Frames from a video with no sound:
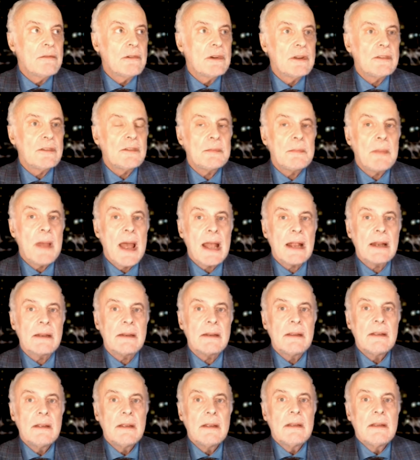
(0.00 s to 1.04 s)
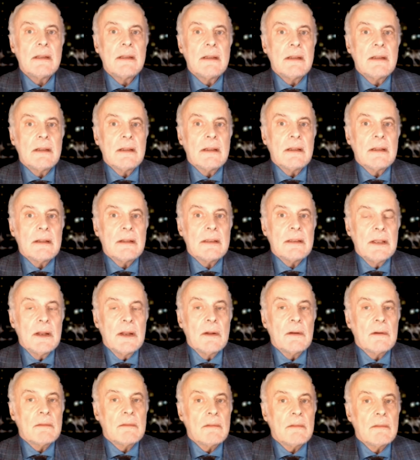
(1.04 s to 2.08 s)
respect, you
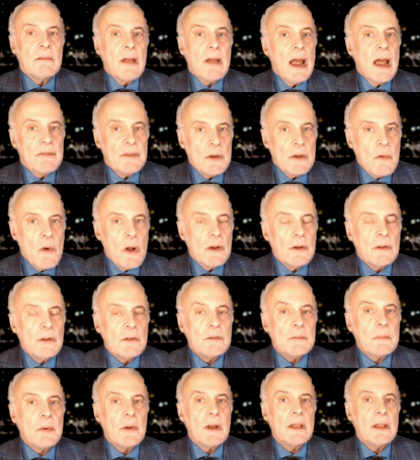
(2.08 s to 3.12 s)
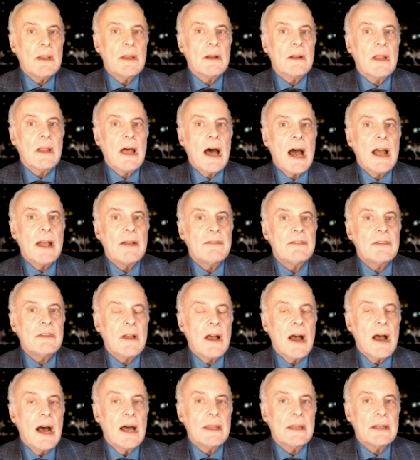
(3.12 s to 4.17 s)
know, everyone who's putting their lives
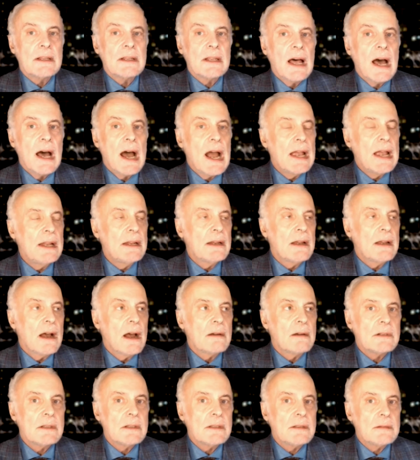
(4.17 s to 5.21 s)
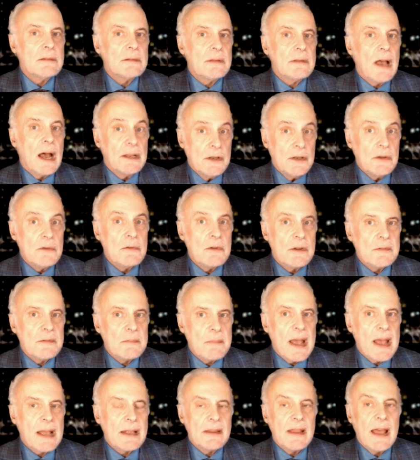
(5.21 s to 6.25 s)
on the line. I, res- I do
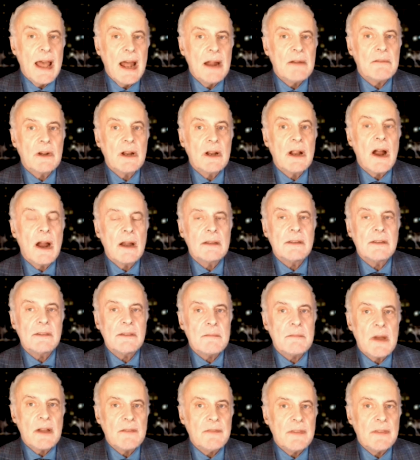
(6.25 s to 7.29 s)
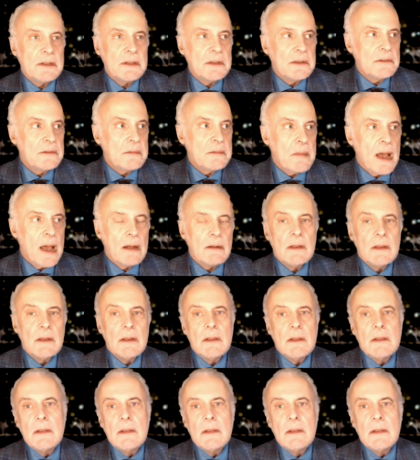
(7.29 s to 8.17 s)
respect that, regardless of my feelings about